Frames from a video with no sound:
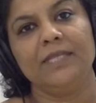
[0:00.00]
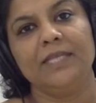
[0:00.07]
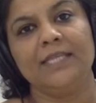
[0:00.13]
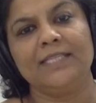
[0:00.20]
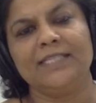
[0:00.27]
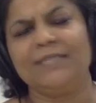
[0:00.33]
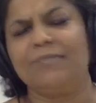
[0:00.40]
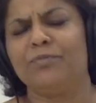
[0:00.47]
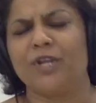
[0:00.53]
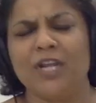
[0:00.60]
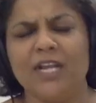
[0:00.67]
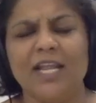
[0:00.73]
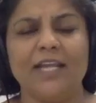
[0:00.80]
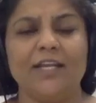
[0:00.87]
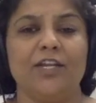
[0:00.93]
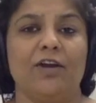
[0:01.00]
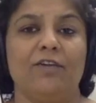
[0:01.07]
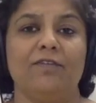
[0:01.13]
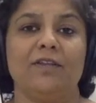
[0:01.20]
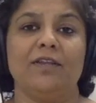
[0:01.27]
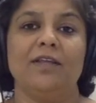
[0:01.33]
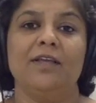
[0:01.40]
It is a brilliant
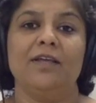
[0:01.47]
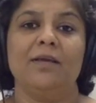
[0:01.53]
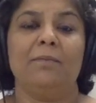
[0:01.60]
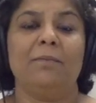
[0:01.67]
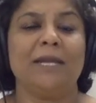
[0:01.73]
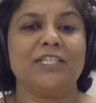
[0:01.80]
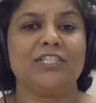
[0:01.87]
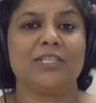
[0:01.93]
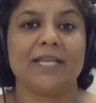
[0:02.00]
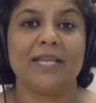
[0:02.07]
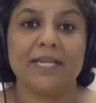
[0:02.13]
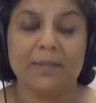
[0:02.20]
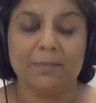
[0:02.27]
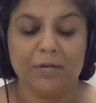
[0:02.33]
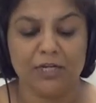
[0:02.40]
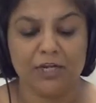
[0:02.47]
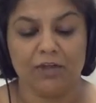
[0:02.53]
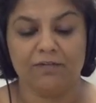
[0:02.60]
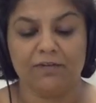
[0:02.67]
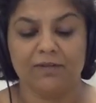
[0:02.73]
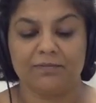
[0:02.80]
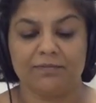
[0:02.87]
novel, much readable
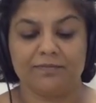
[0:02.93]
novel.